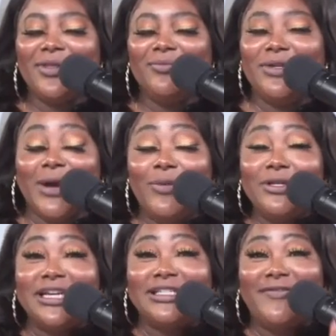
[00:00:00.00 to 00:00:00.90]
But I will
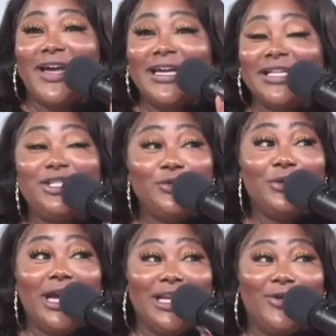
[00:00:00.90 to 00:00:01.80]
testify against you
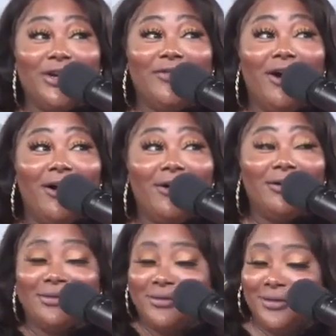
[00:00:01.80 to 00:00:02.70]
at the court of law.
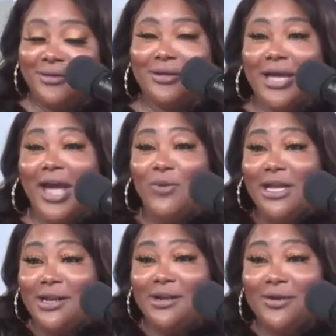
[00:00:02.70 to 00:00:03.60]
I will. I
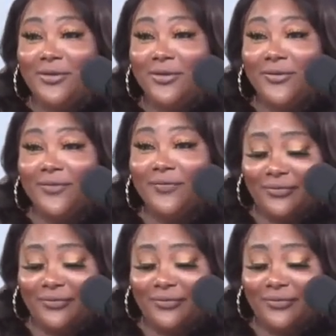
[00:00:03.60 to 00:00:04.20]
will. Because I want my body.